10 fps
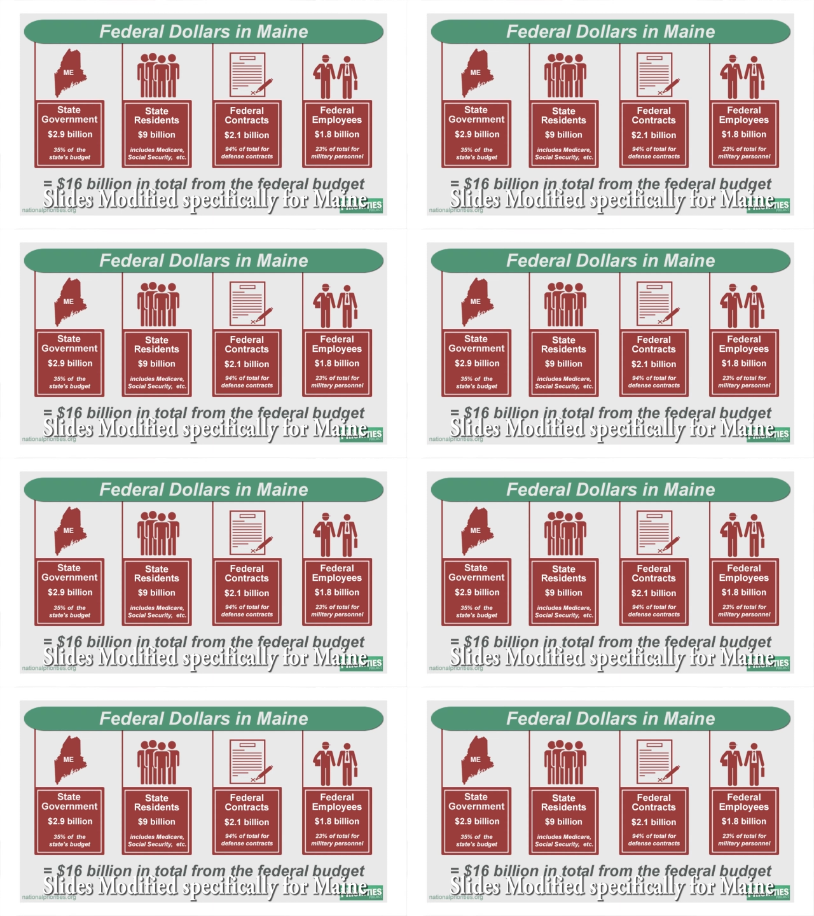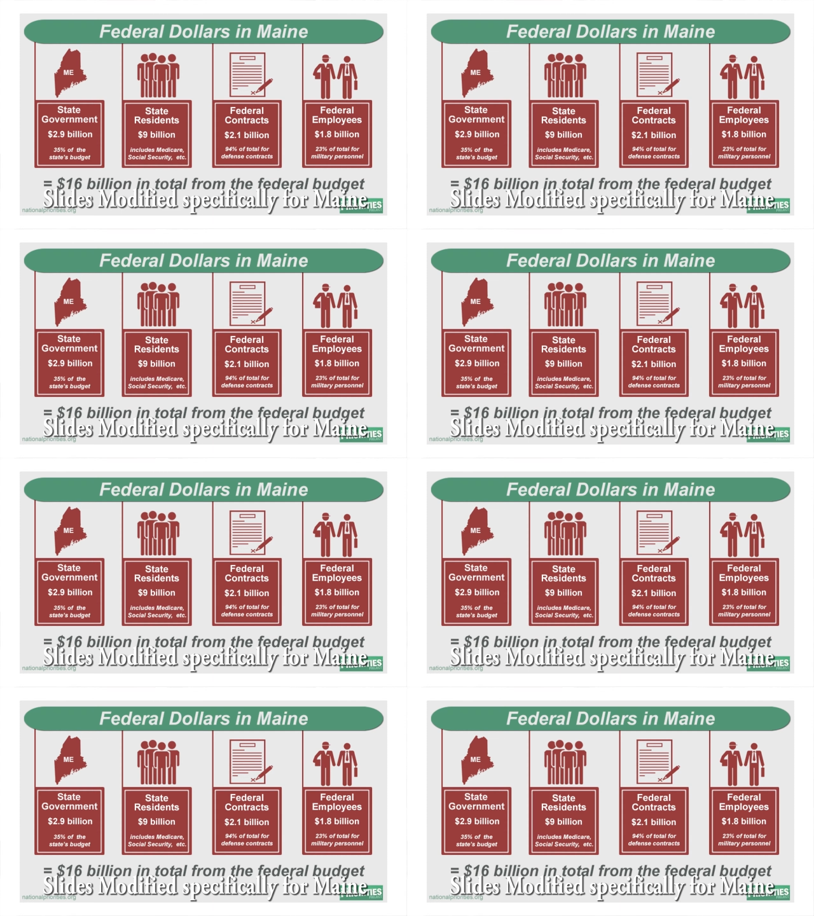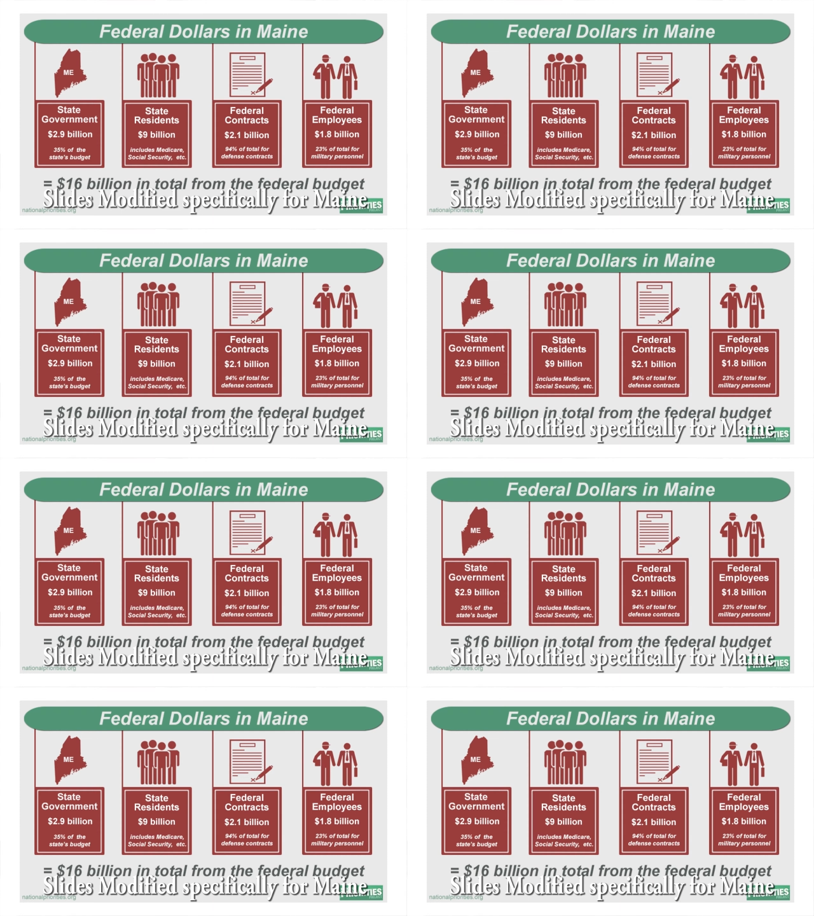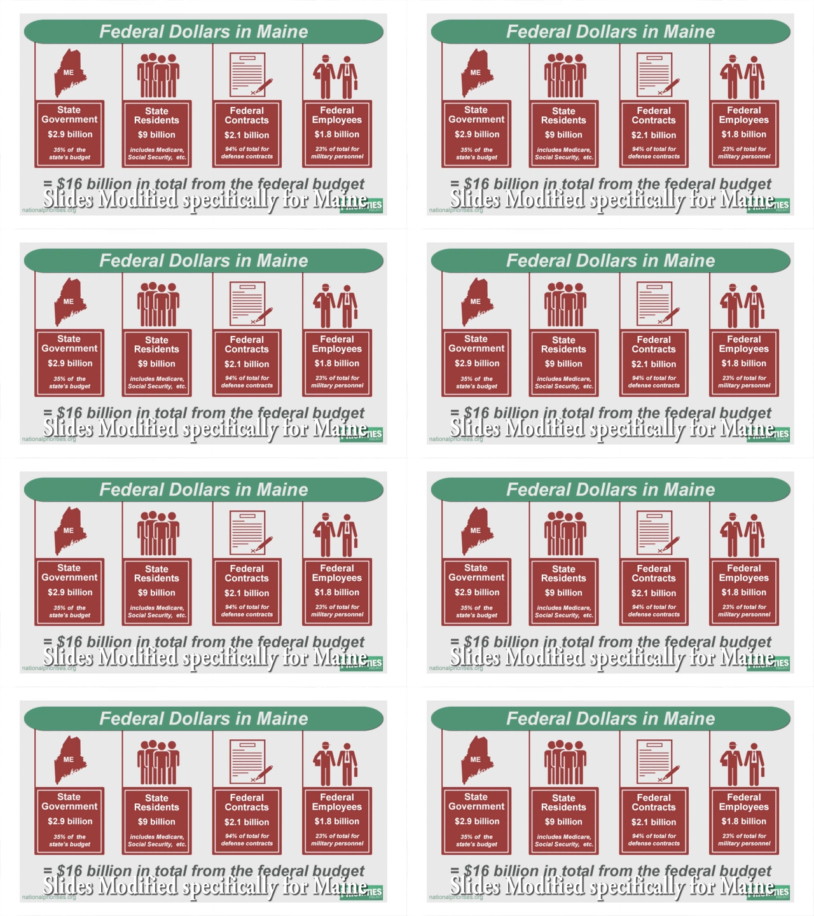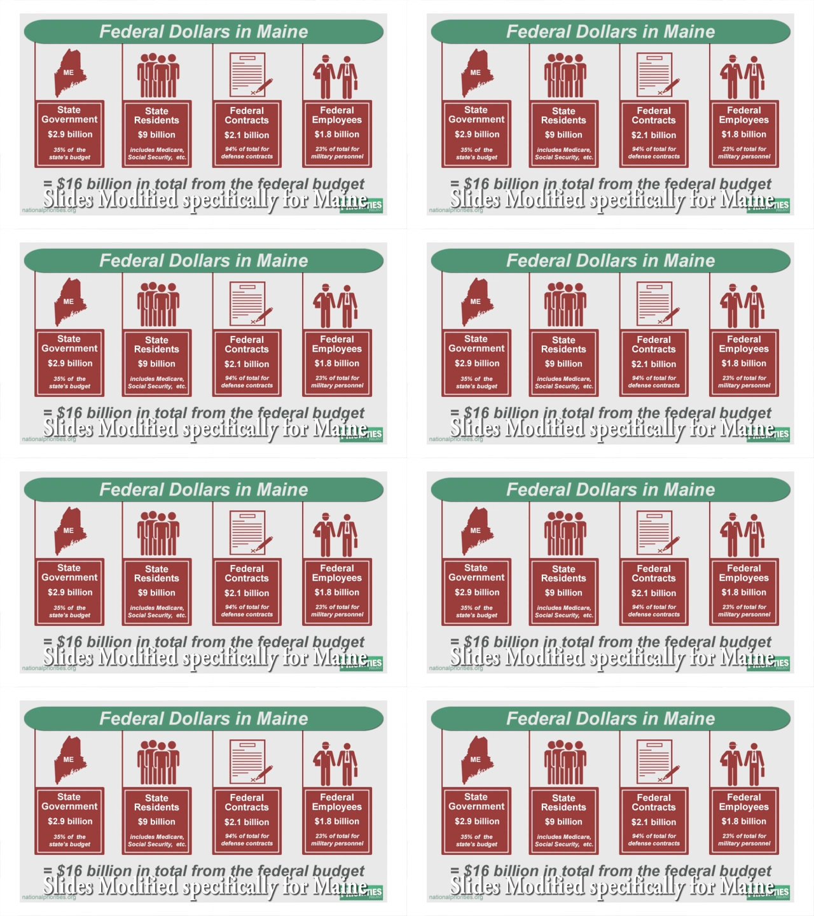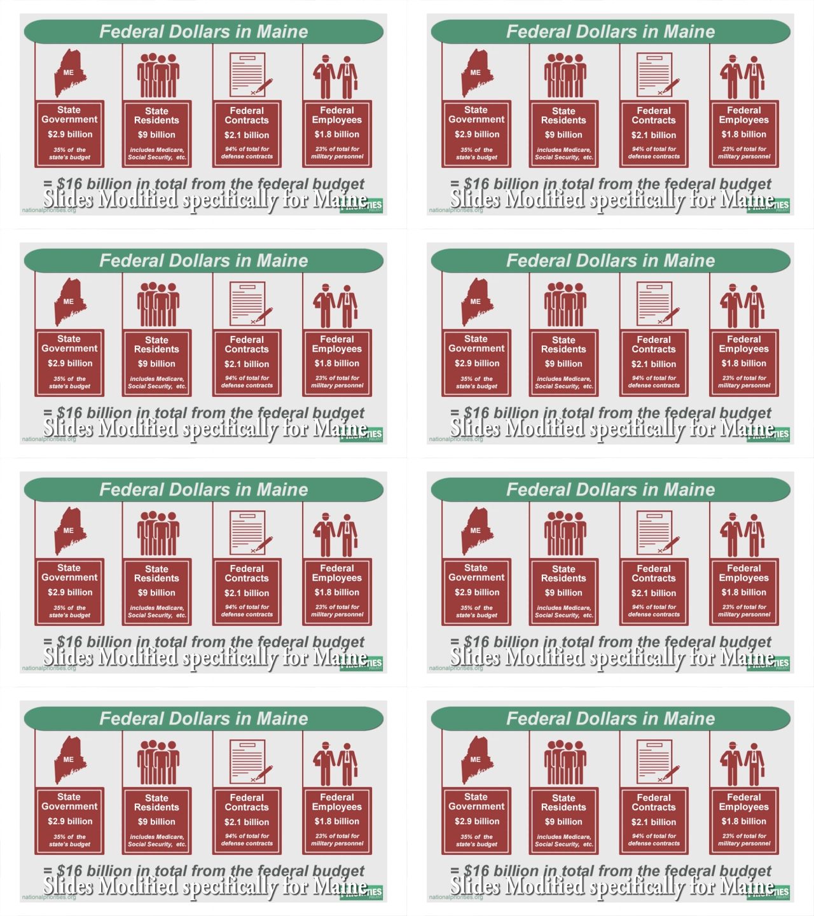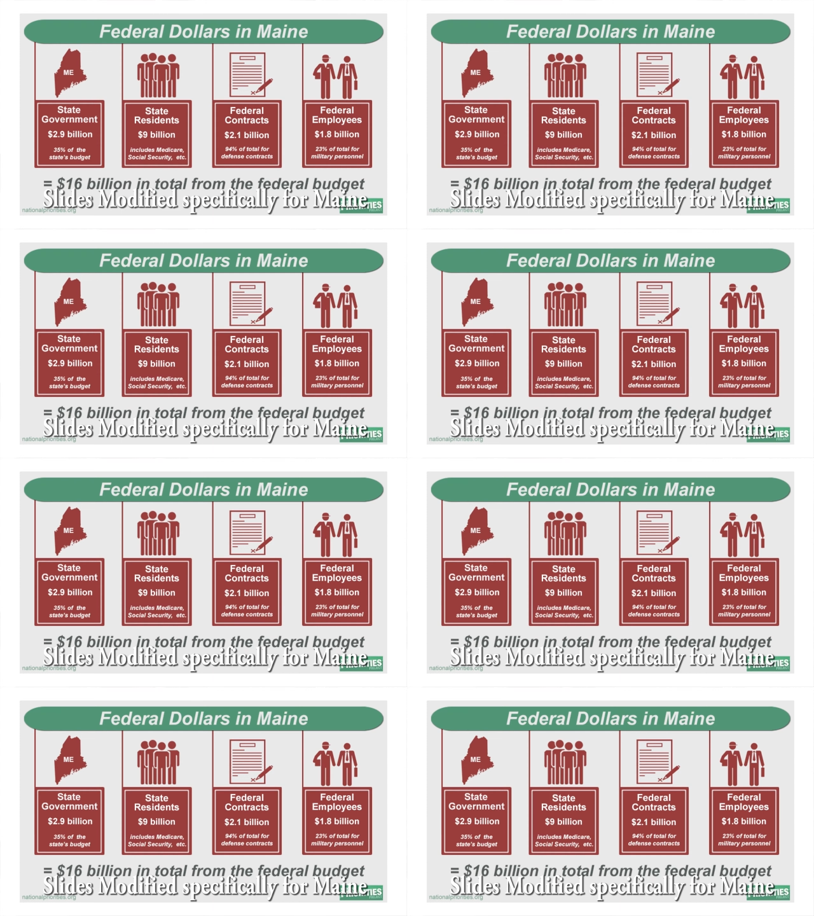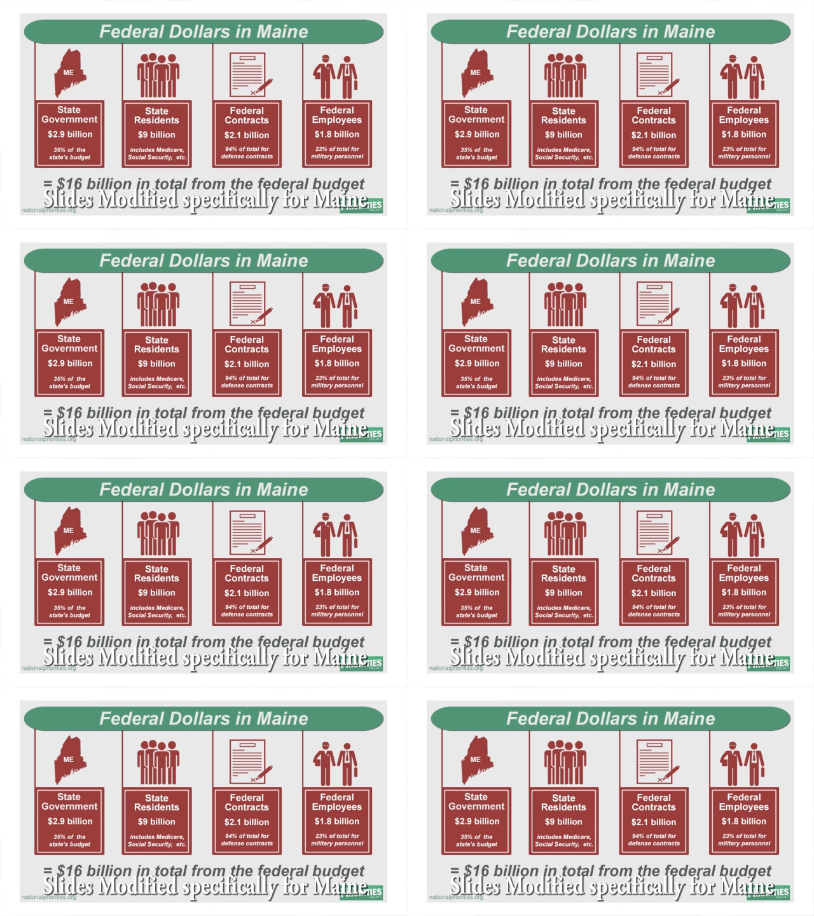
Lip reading: Nobody's mouth can be seen.